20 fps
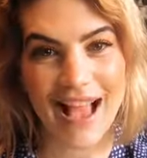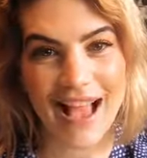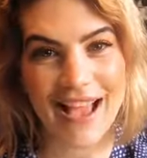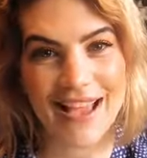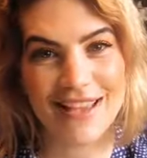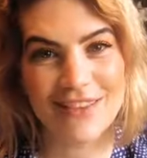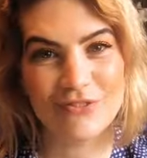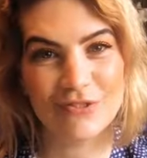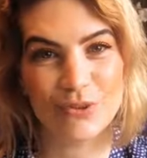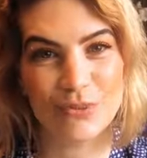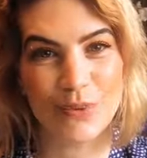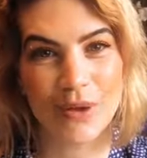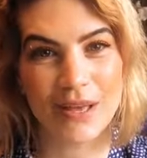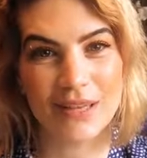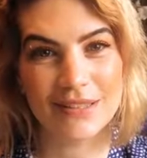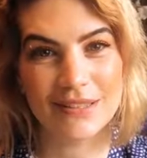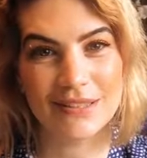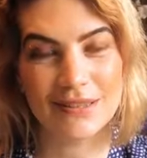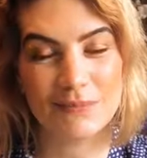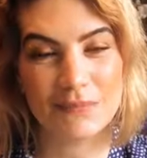Hi
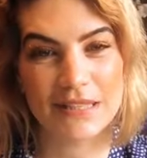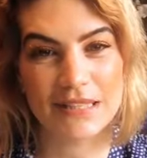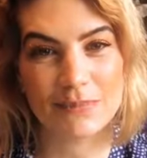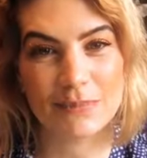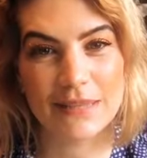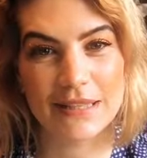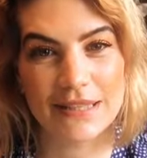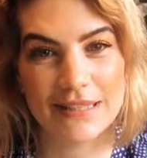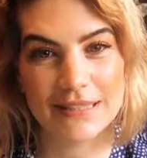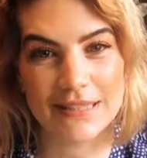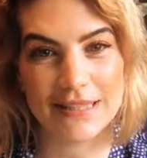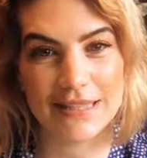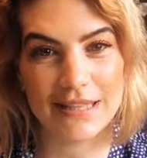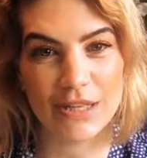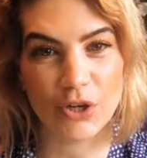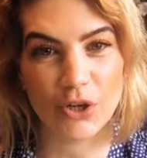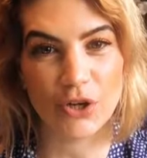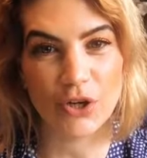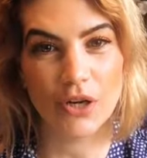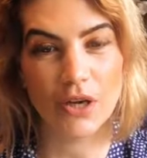everyone, Miss Melinda
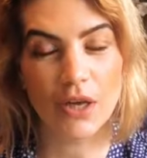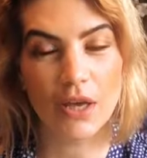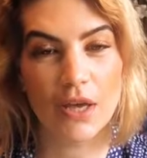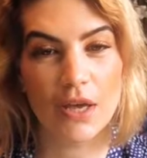here,